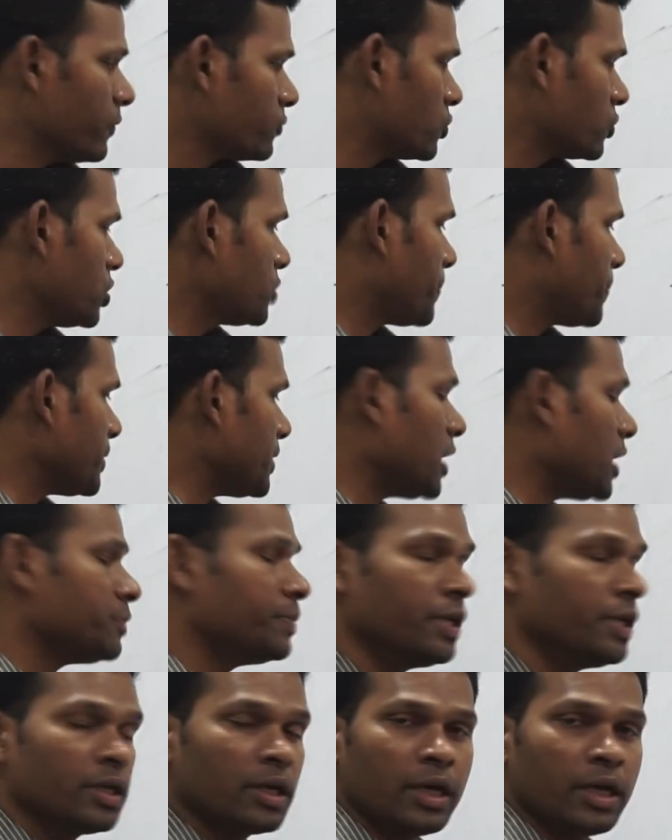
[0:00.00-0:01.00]
So this
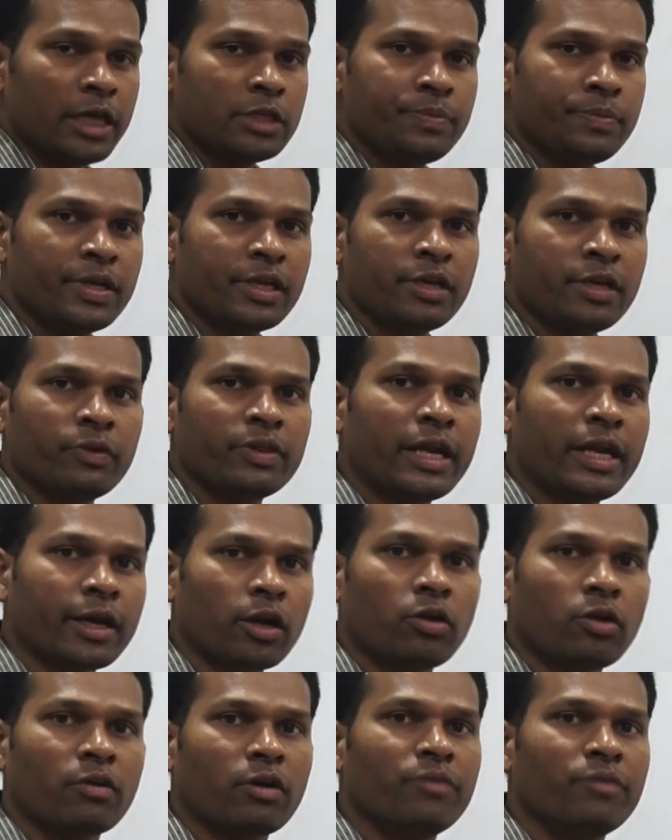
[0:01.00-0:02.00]
person has been given that
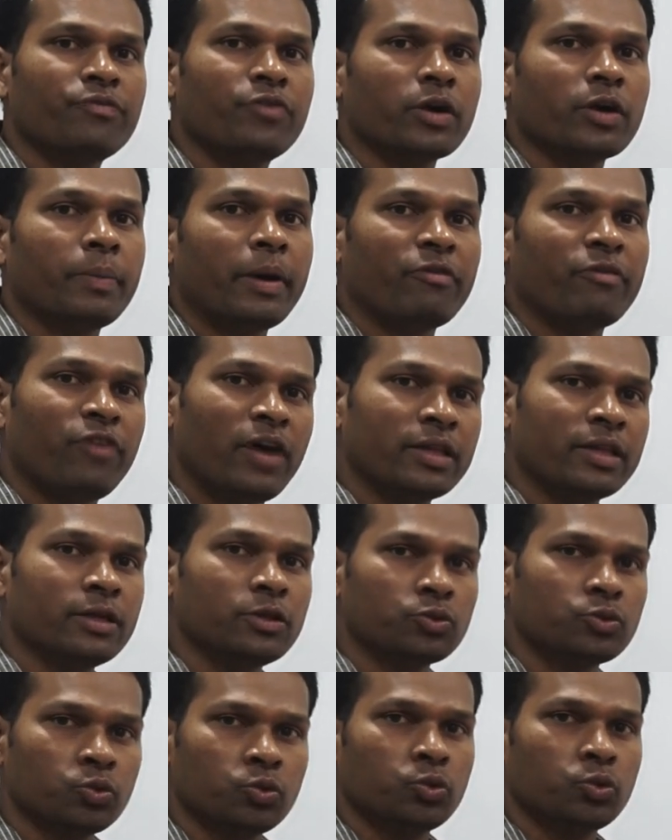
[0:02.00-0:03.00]
kind of comfort by
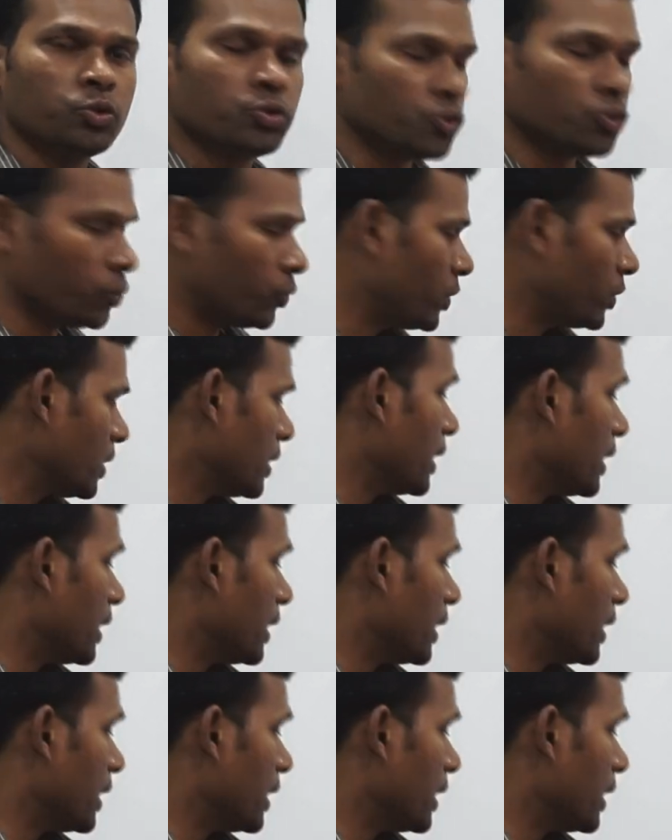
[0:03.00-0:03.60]
father to do so.